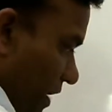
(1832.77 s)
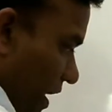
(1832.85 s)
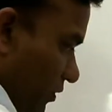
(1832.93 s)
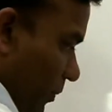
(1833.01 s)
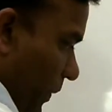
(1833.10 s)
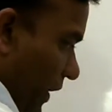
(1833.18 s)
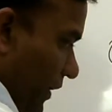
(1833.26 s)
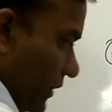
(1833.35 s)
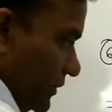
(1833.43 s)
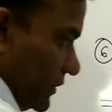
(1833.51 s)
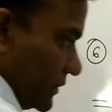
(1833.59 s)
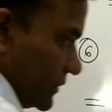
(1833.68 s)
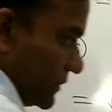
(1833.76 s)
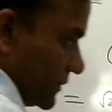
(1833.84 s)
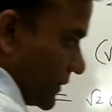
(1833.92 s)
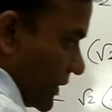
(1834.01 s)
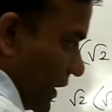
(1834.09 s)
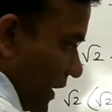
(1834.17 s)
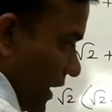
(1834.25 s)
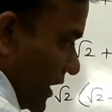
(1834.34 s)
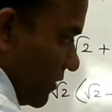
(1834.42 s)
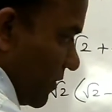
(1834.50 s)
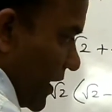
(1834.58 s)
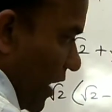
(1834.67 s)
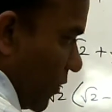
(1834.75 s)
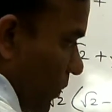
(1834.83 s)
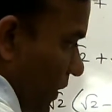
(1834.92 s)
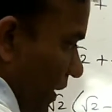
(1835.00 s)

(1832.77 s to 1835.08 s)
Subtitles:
we have the pair. Again we have